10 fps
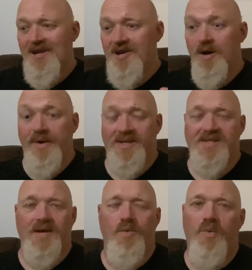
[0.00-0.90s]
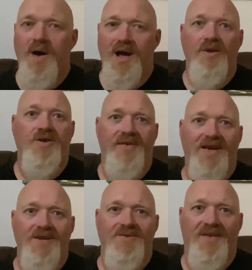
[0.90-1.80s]
knowing to say, "Wow, look at
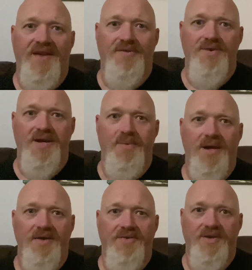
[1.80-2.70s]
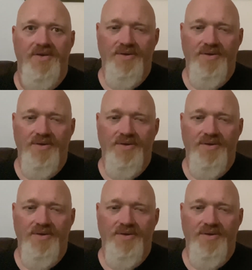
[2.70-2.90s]
that, you've done that really well, haven't you?